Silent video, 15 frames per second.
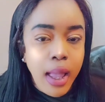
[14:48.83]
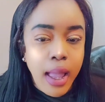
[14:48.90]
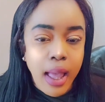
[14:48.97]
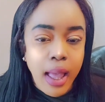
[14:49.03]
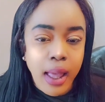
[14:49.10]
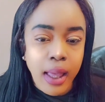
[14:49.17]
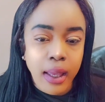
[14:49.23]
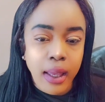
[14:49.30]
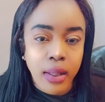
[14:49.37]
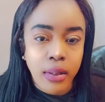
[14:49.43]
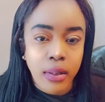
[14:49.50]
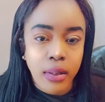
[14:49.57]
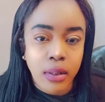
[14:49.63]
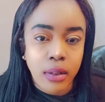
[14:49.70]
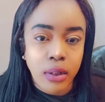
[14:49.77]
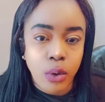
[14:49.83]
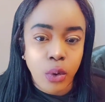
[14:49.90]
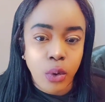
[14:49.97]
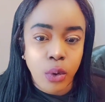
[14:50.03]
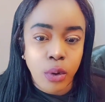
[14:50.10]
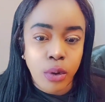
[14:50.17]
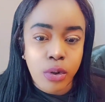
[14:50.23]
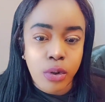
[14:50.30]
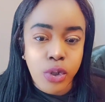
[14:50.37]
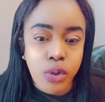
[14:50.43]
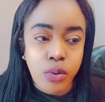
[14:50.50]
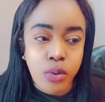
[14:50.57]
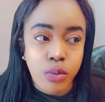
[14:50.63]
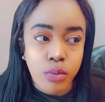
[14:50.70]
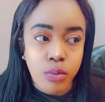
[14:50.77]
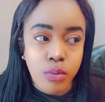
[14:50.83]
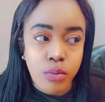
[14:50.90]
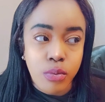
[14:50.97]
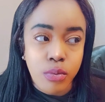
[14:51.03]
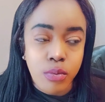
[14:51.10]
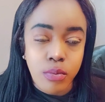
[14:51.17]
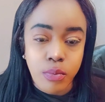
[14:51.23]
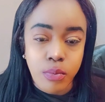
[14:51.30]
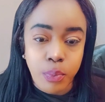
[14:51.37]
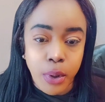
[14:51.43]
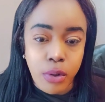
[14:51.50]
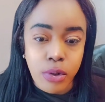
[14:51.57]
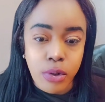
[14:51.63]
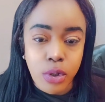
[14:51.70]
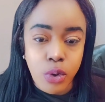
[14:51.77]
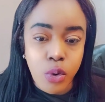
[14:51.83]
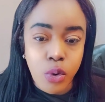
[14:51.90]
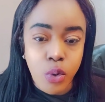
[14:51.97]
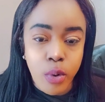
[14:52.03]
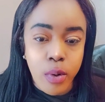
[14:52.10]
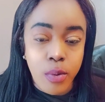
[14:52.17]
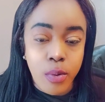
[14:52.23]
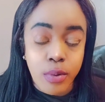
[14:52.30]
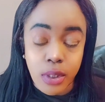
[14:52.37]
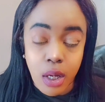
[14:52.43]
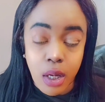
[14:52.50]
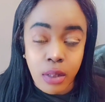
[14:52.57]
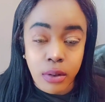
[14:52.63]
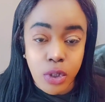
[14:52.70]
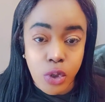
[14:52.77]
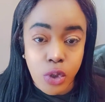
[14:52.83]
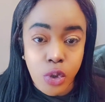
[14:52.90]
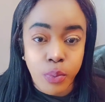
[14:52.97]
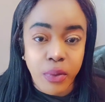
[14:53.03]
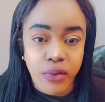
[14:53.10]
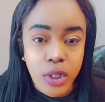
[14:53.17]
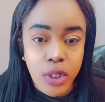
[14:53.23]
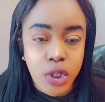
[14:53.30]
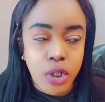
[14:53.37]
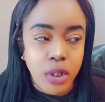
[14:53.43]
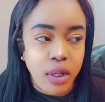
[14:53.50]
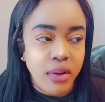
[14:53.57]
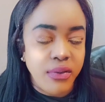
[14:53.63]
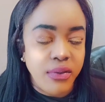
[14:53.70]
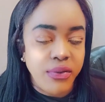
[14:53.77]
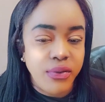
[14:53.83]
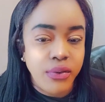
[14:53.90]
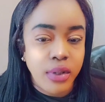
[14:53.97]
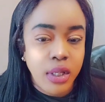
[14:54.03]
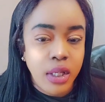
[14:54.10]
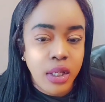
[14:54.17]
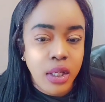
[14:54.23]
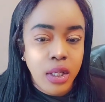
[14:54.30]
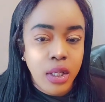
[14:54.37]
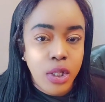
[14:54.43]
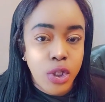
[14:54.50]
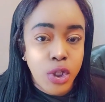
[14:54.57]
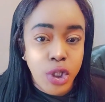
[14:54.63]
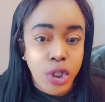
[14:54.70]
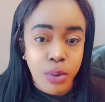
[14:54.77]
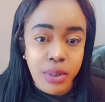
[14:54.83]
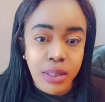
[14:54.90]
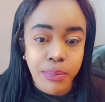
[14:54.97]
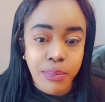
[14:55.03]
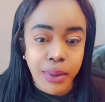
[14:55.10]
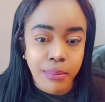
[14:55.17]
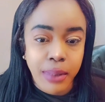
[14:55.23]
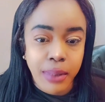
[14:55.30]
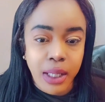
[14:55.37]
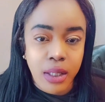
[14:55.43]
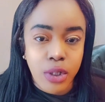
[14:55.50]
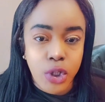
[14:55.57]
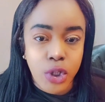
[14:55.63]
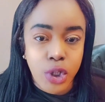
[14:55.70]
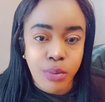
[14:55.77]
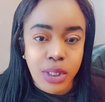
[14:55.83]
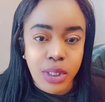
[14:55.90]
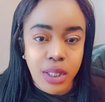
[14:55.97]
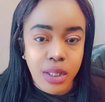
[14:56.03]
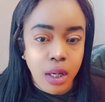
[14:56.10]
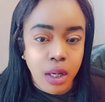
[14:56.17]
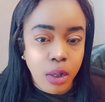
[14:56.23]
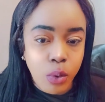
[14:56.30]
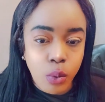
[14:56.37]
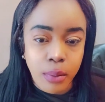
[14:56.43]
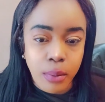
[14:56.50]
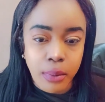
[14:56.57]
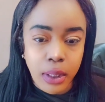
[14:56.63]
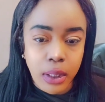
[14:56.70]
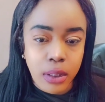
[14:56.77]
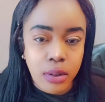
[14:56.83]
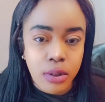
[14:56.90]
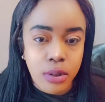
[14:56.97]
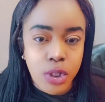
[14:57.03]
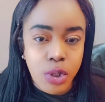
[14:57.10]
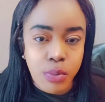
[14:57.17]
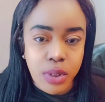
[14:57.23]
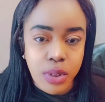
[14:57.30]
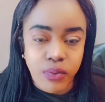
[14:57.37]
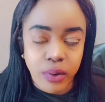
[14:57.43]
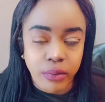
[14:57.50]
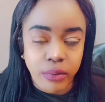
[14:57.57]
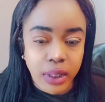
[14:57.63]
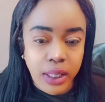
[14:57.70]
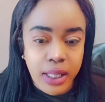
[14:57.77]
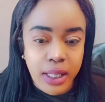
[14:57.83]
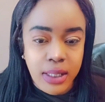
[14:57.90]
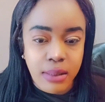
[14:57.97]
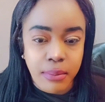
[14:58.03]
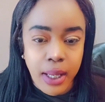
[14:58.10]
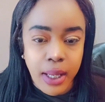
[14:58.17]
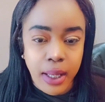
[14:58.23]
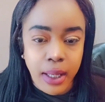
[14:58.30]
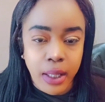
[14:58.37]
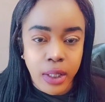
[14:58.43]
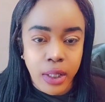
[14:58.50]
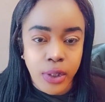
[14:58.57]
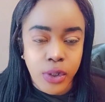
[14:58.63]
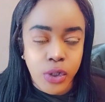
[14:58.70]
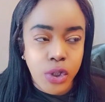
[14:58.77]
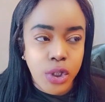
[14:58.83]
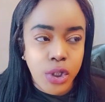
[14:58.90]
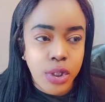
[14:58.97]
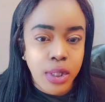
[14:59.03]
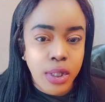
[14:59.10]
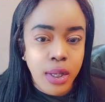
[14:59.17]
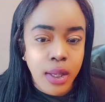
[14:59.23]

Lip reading: And the person who we was under the supervision of, she was a bit mean. She was a young woman. She was very near to my age.